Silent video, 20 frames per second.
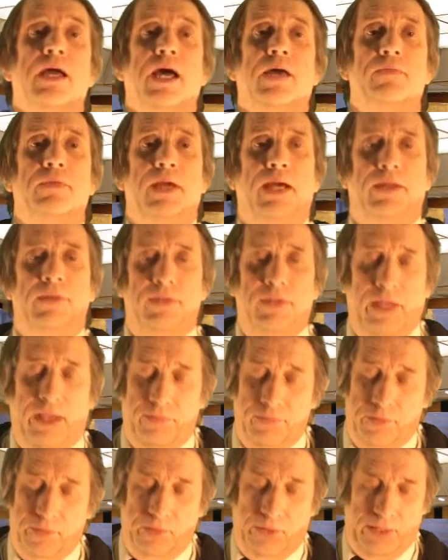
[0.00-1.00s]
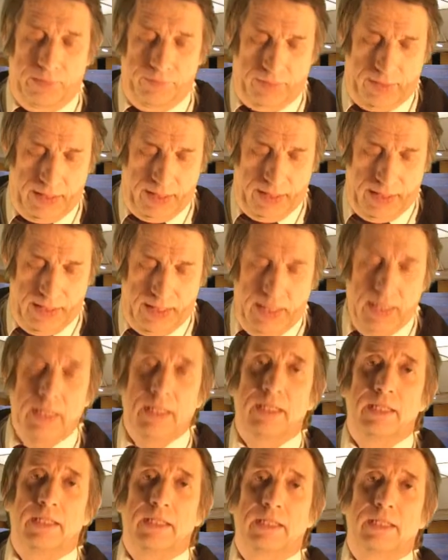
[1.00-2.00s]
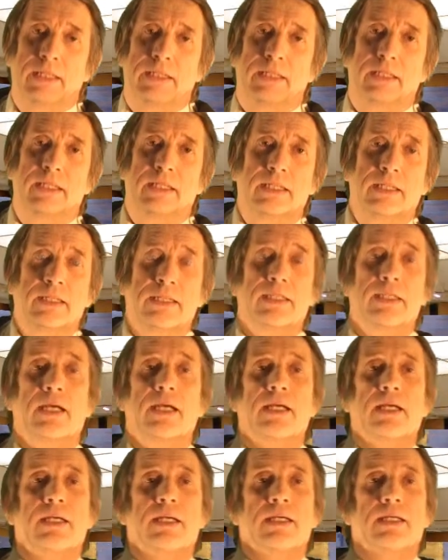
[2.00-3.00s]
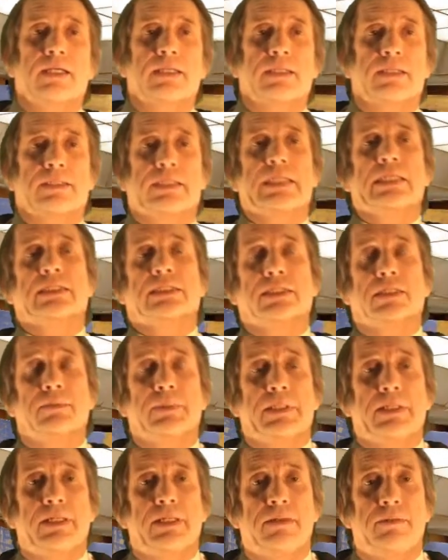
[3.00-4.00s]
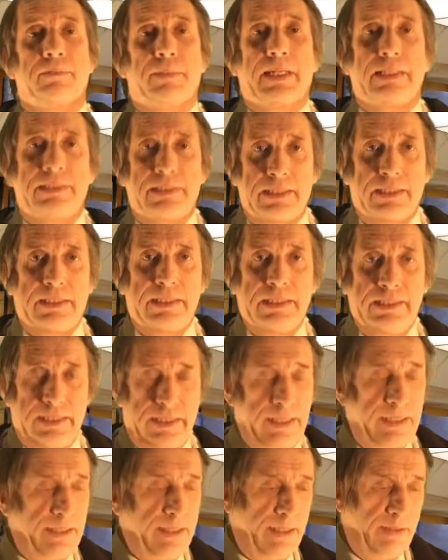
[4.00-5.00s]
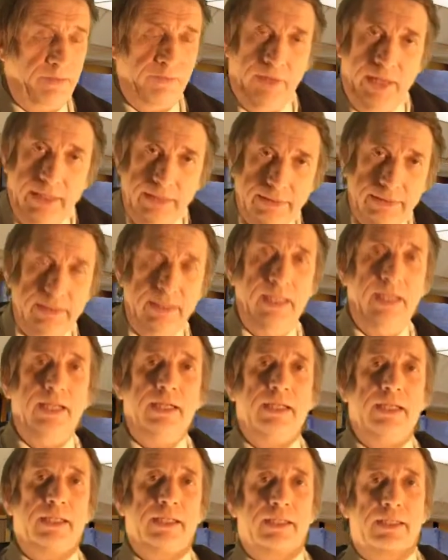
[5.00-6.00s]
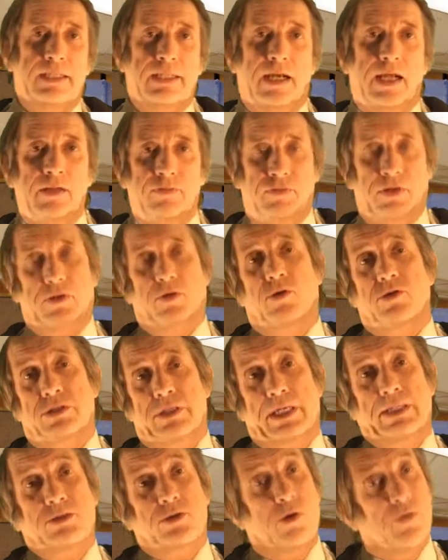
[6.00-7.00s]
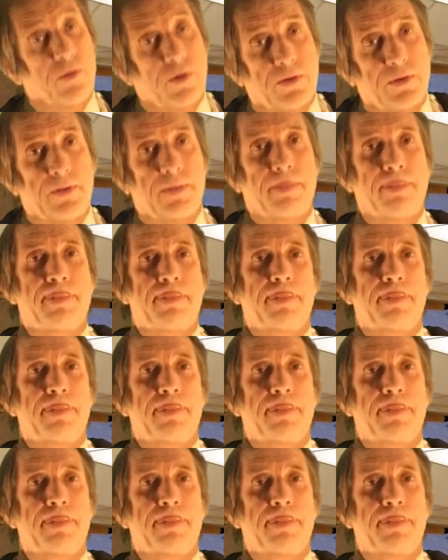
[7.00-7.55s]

and we have to teach them in basic Christian faith, Alpha course, and so on.